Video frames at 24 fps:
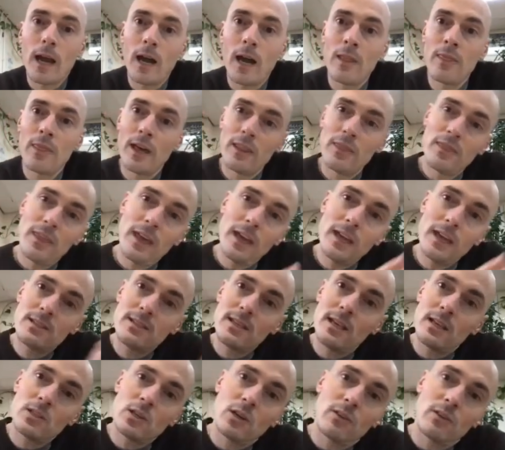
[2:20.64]
And then they
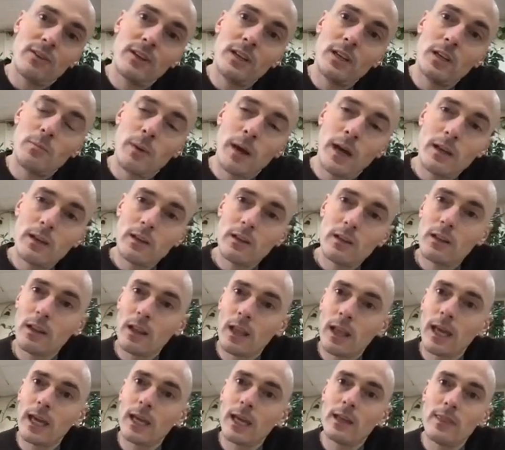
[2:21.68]
set off
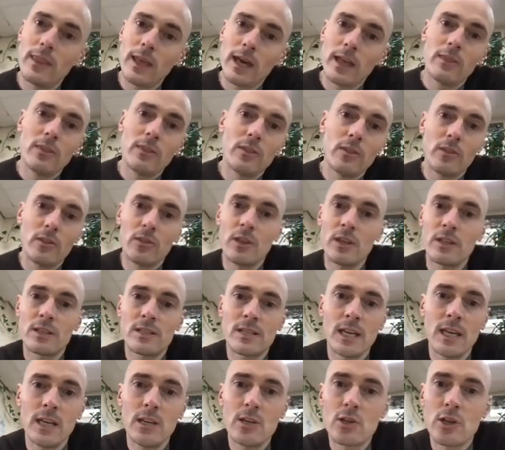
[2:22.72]
independently, and then the
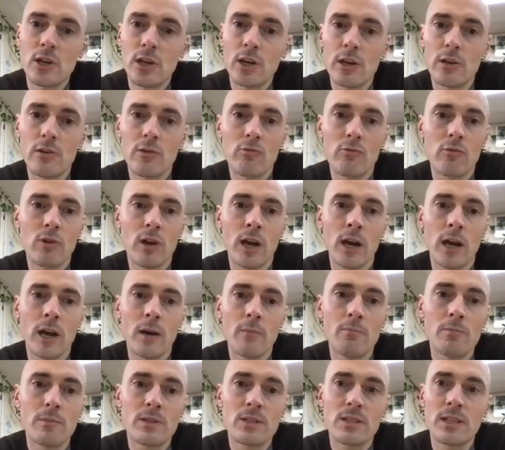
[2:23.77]
teacher
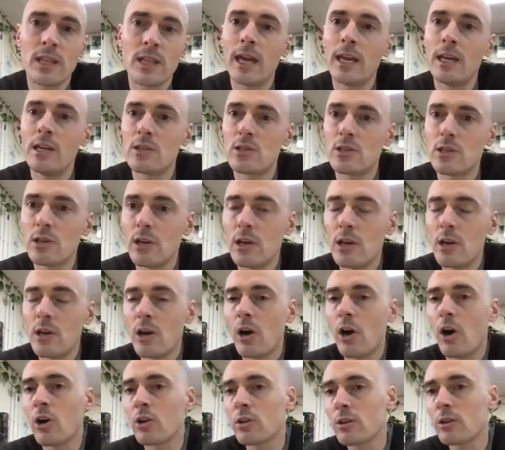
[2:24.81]
stays
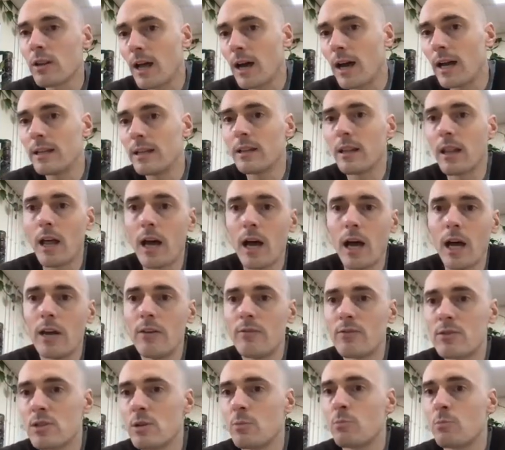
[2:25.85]
online
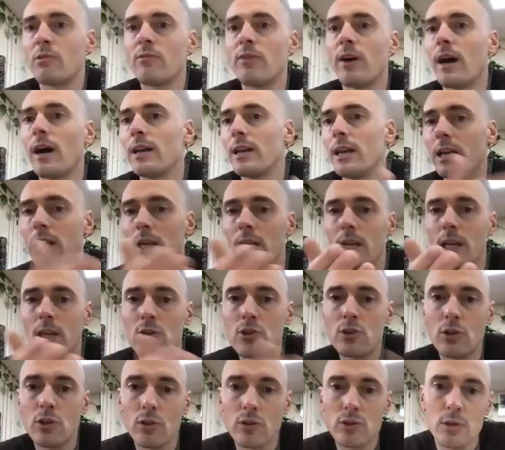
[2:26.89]
live to provide any
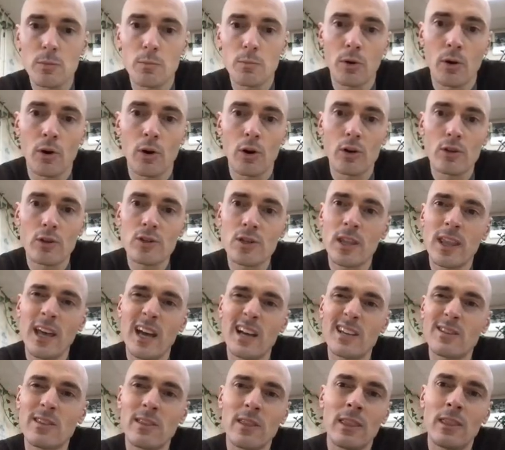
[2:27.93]
additional support. So
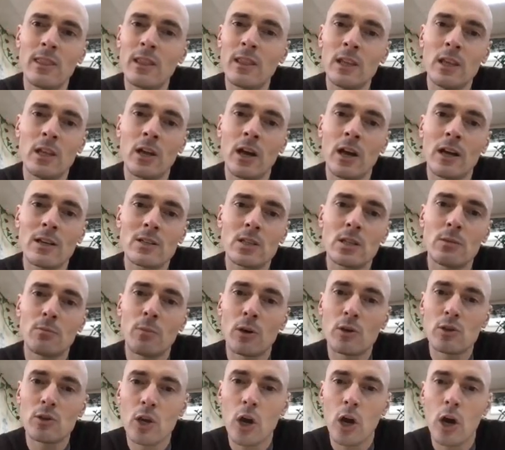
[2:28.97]
that, you know, that's the
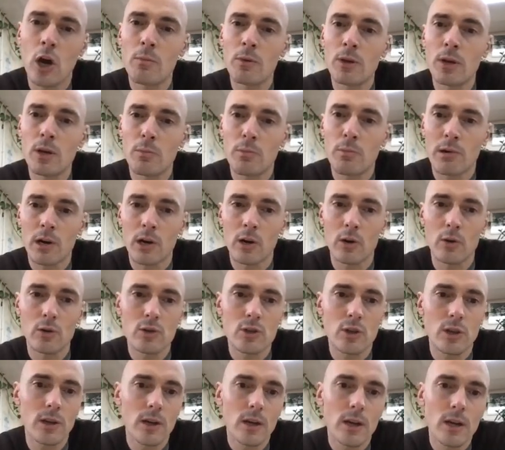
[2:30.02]
most common
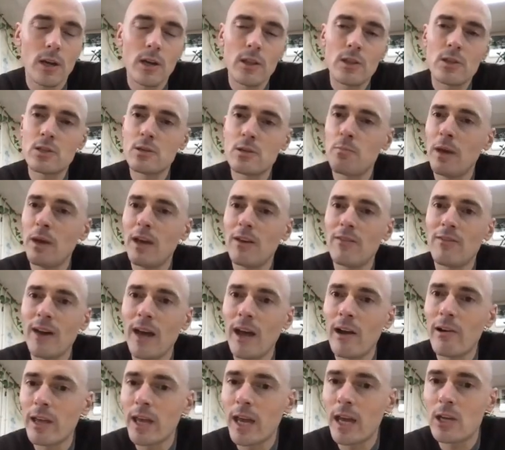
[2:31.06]
approach. There's a bit of
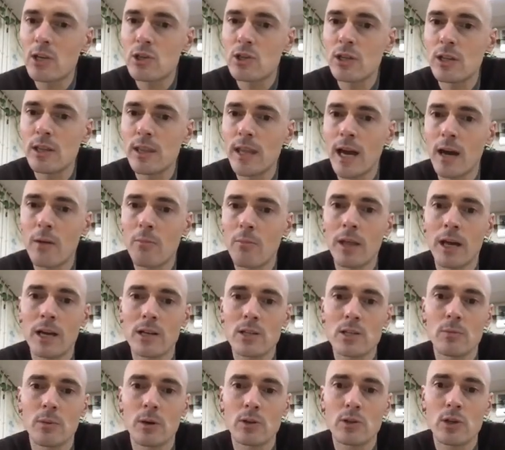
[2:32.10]
variation in that, but
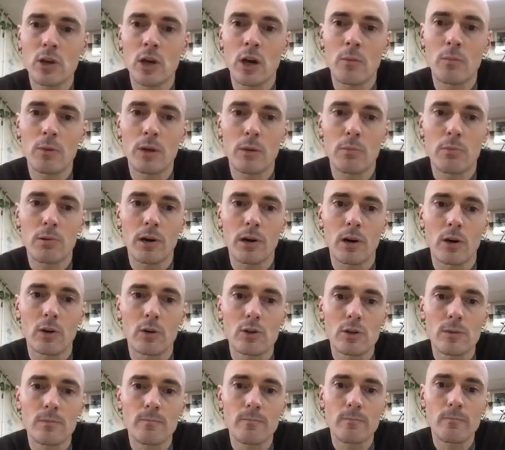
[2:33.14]
that's the most common
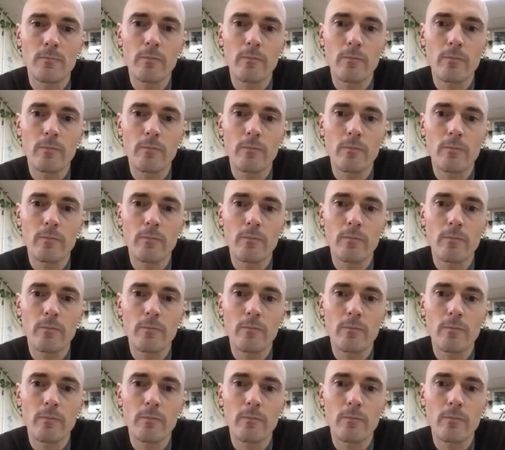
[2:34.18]
approach.